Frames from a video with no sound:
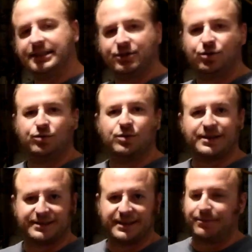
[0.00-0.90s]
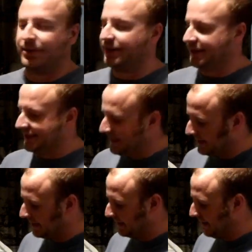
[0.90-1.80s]
to assemble and
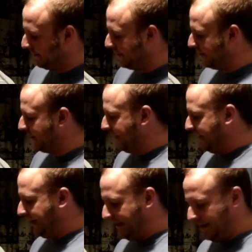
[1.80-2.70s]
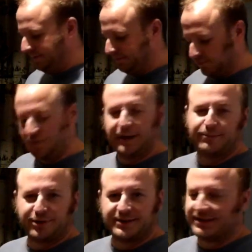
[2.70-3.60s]
disassemble, great
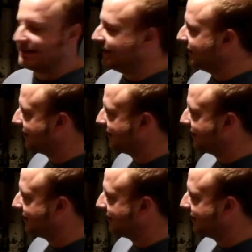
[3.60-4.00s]
presence in the